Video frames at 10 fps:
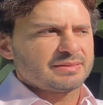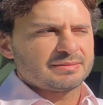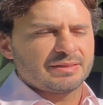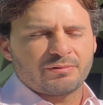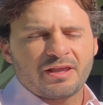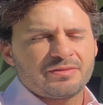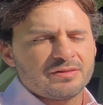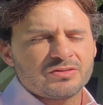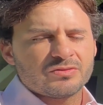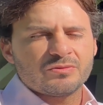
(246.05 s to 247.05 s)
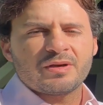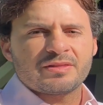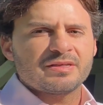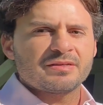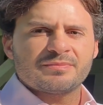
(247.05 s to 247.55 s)
The right thing to, I
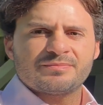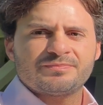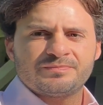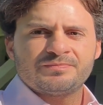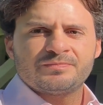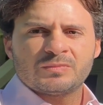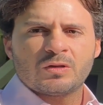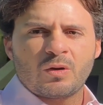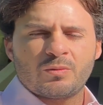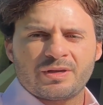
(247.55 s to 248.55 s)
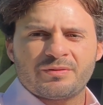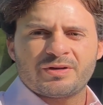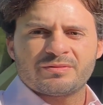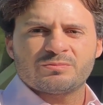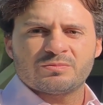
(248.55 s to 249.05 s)
think, go with
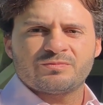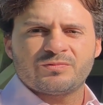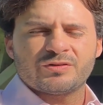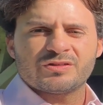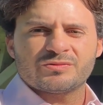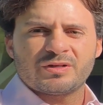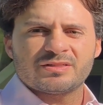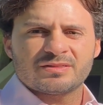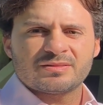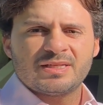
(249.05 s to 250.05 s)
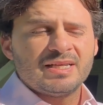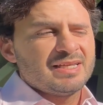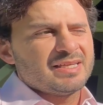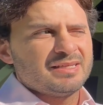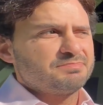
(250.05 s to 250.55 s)
Javier for this race.
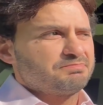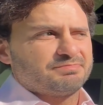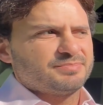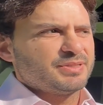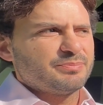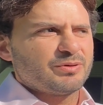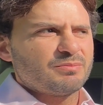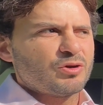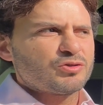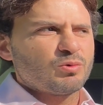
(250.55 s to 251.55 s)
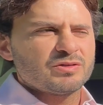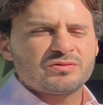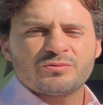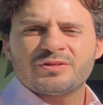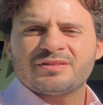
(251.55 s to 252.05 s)
He pretty much wants
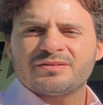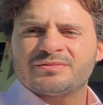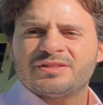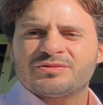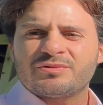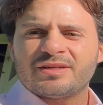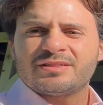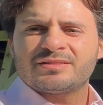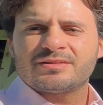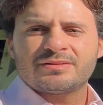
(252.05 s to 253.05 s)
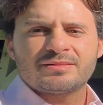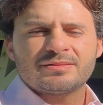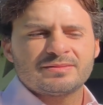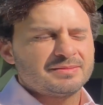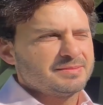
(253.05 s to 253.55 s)
to win this race.
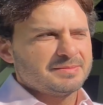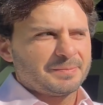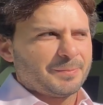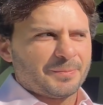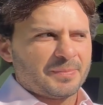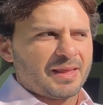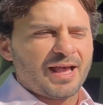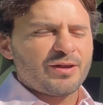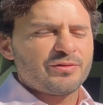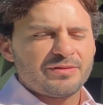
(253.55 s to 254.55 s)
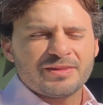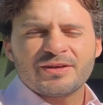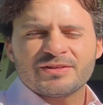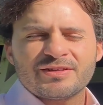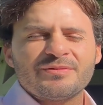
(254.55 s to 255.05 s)
I don't think
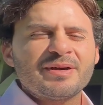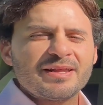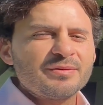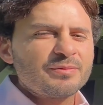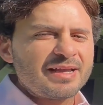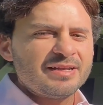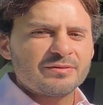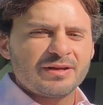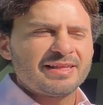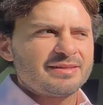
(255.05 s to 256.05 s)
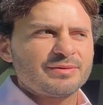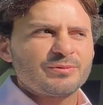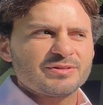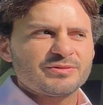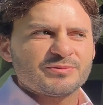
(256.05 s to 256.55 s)
there is any rider that
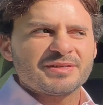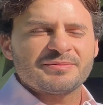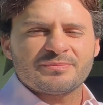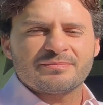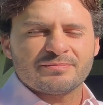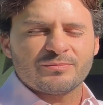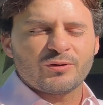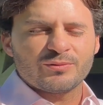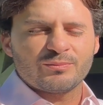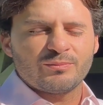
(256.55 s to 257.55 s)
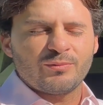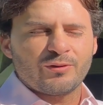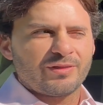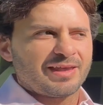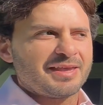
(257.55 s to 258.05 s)
wants to win him
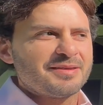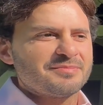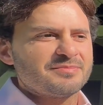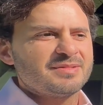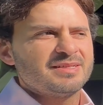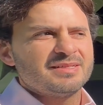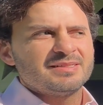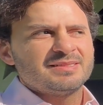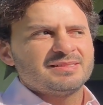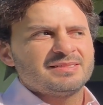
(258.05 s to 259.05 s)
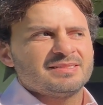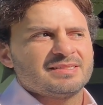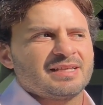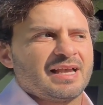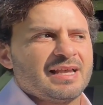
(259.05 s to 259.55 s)
more than
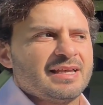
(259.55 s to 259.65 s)
him.